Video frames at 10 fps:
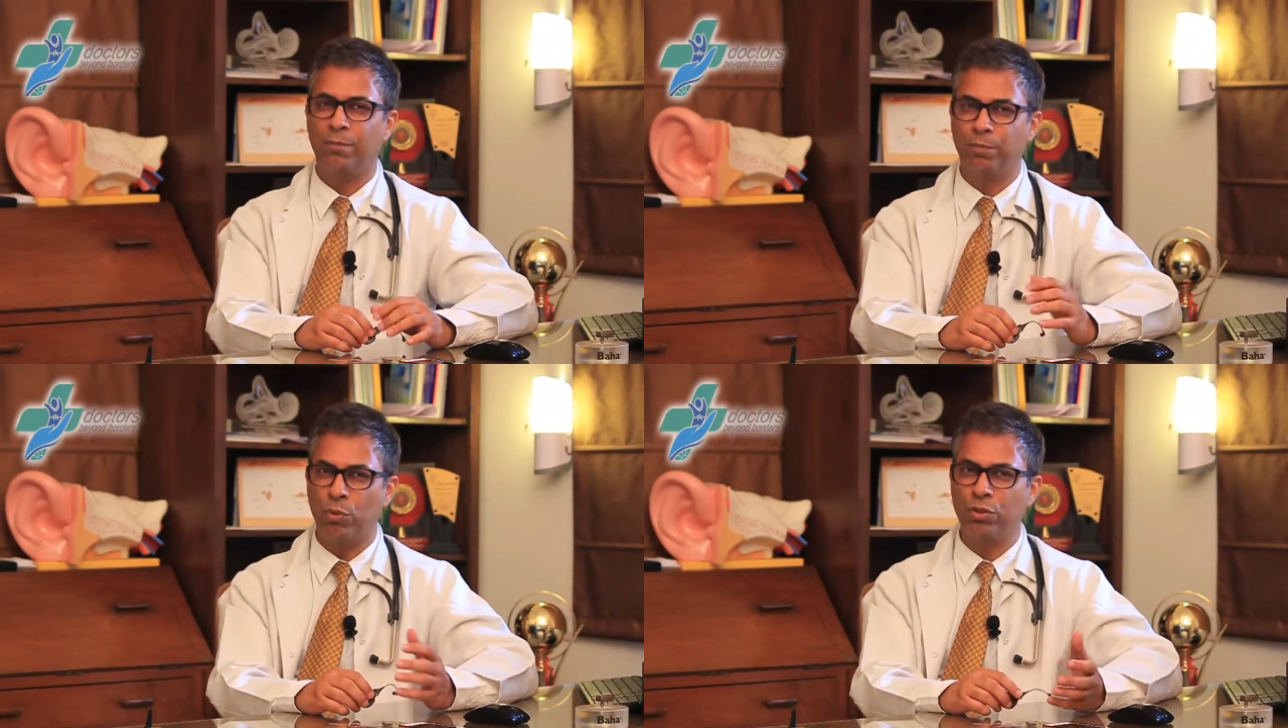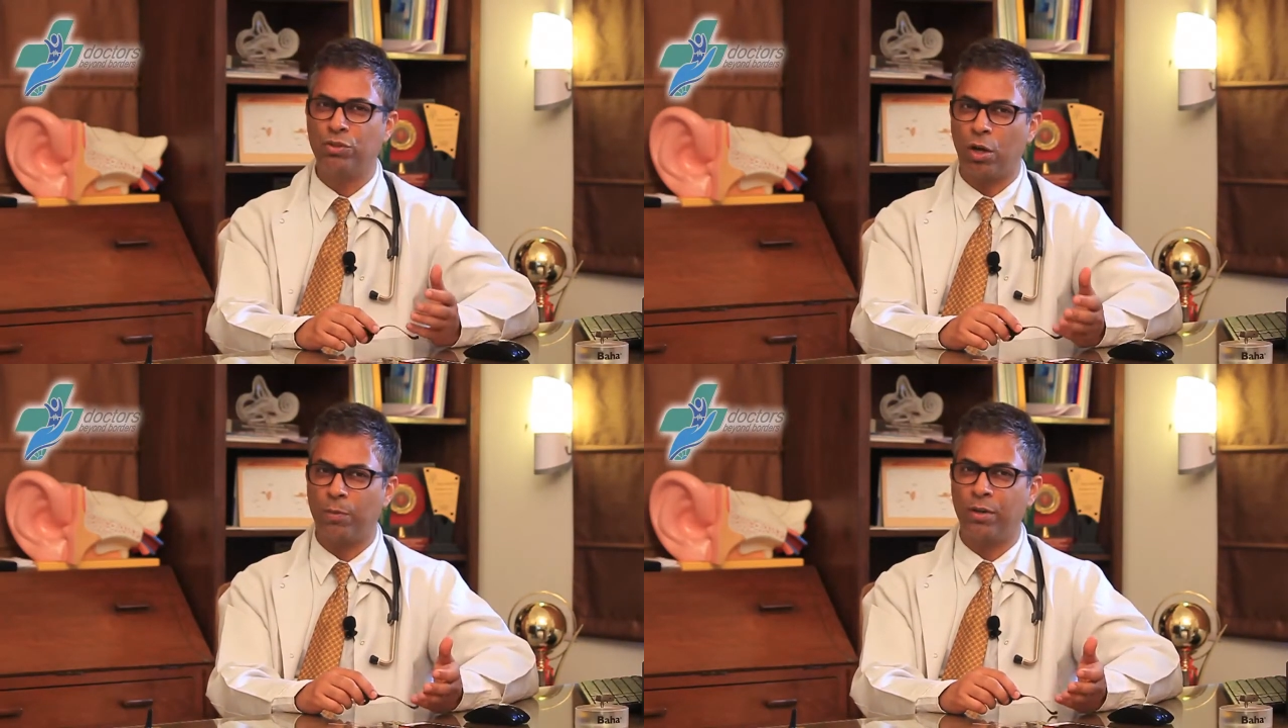
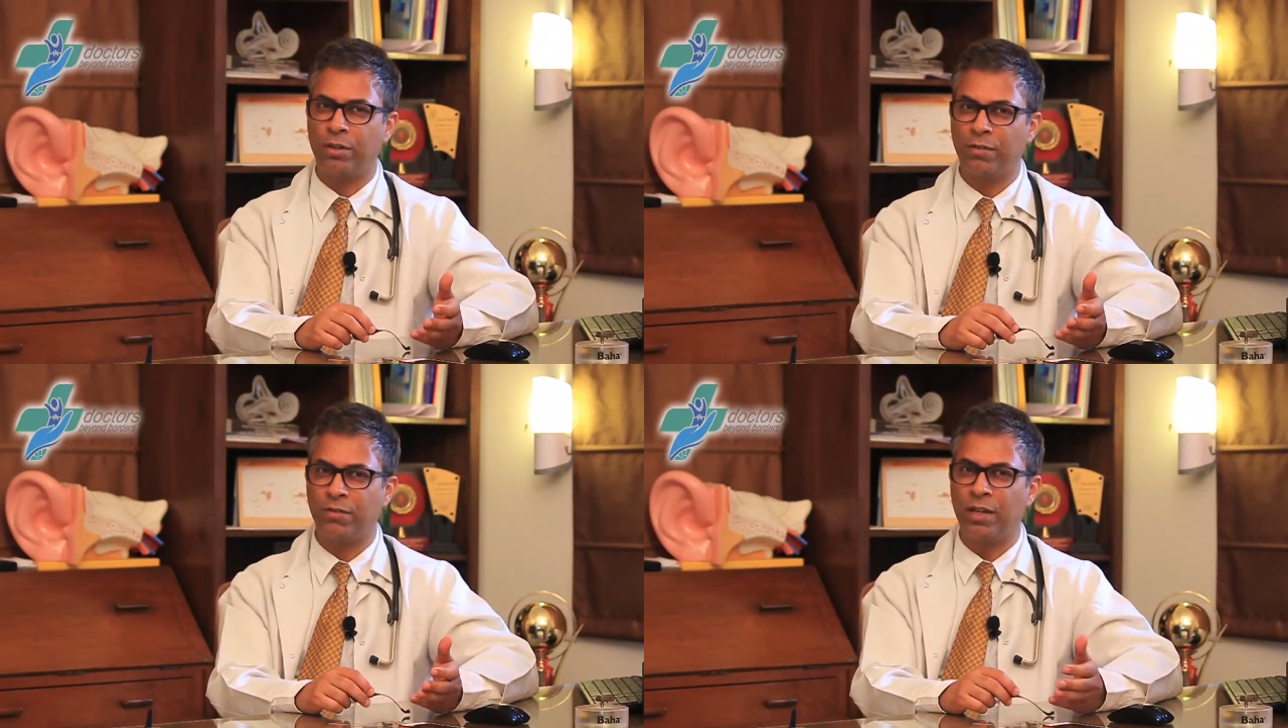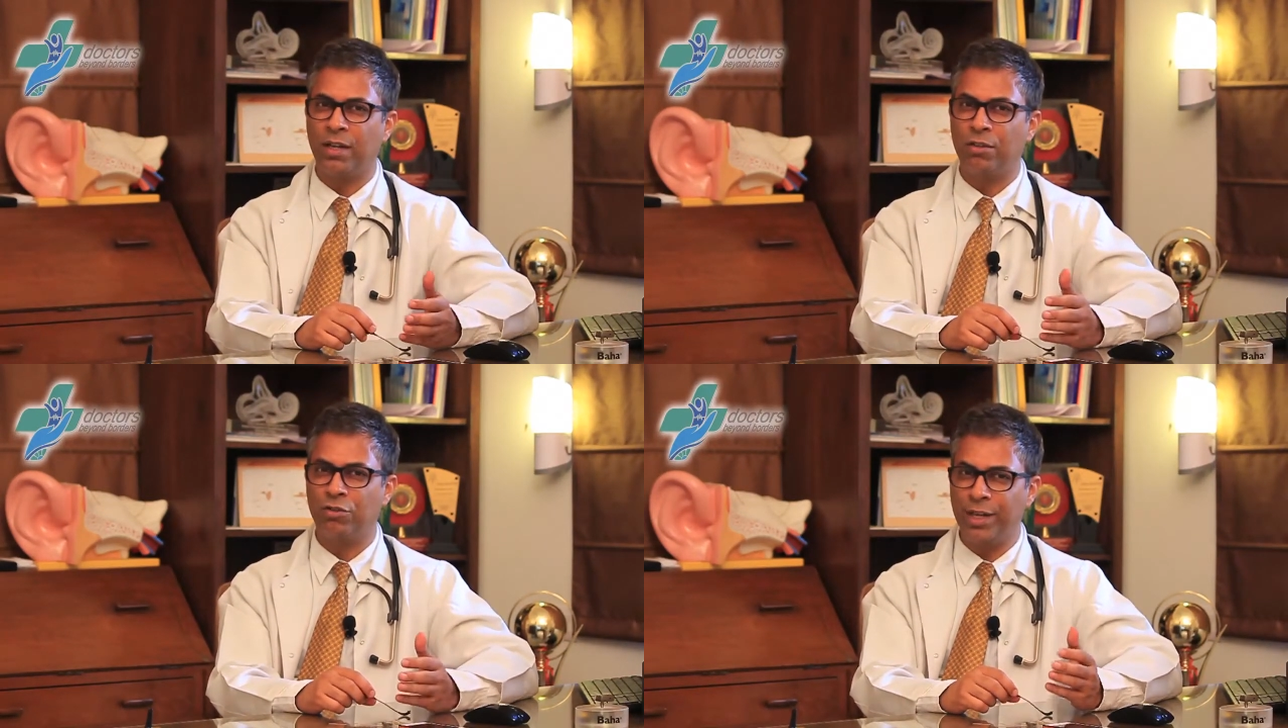post-operative
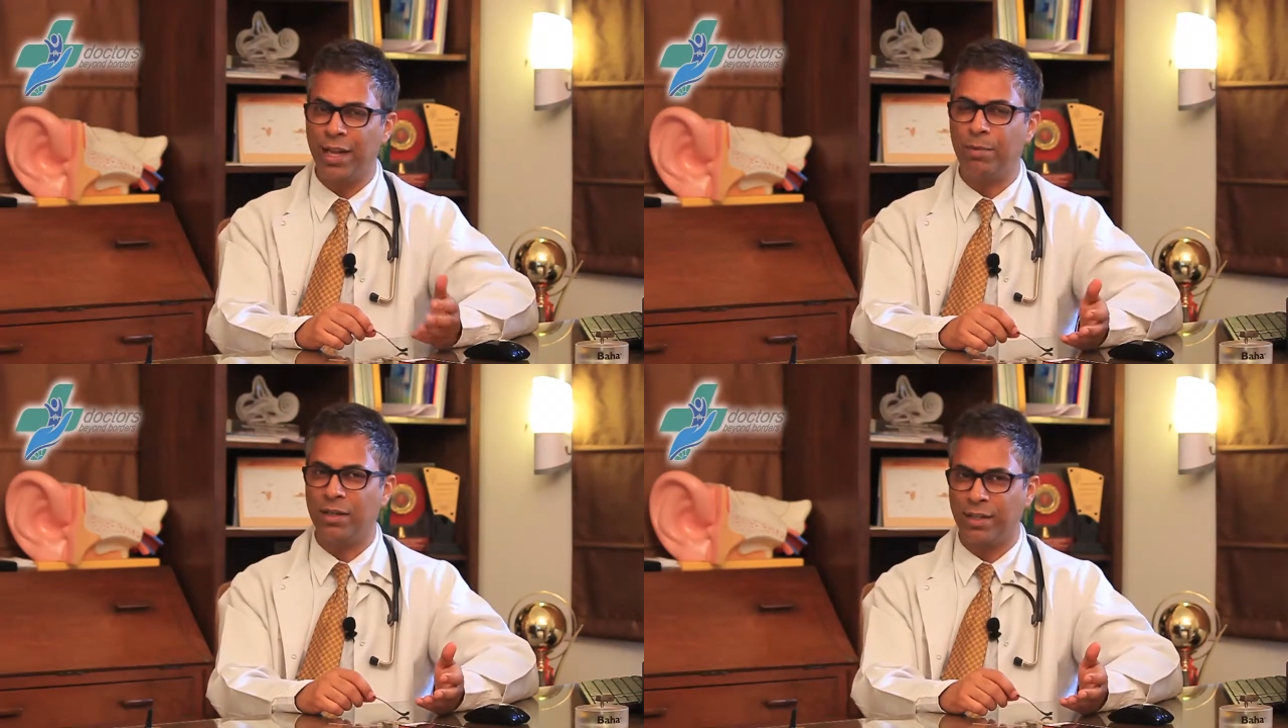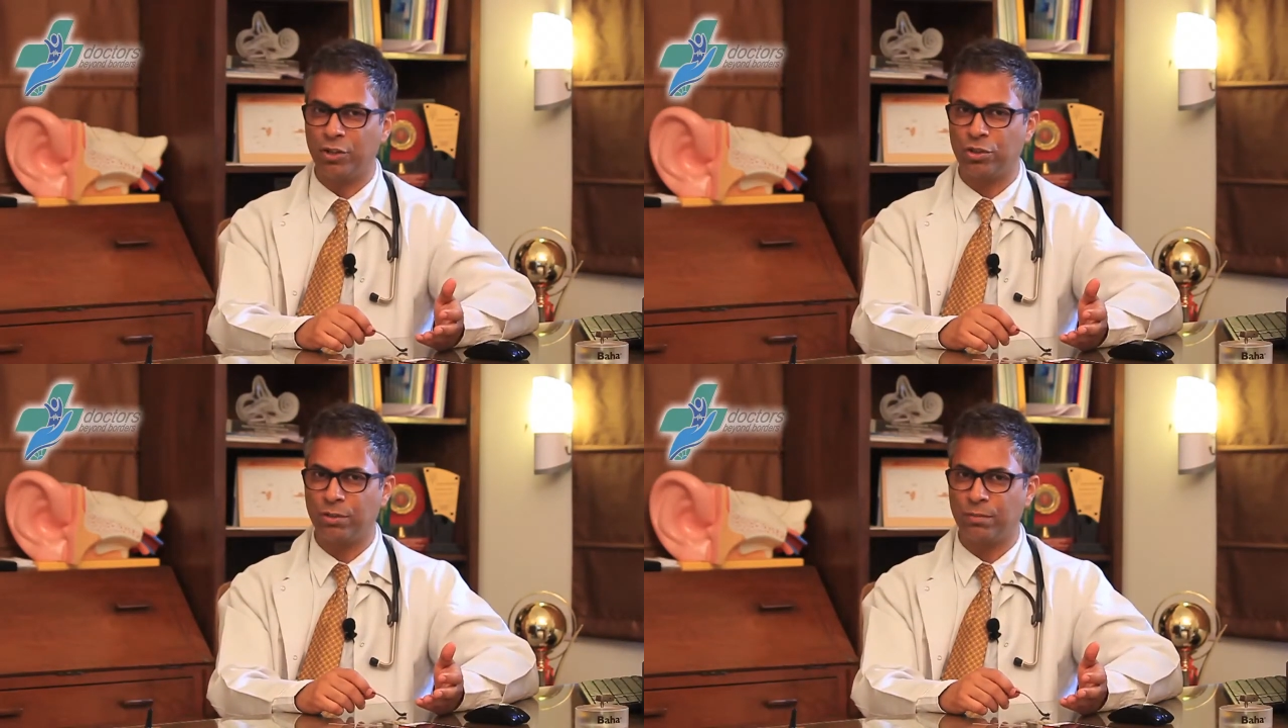rehabilitation.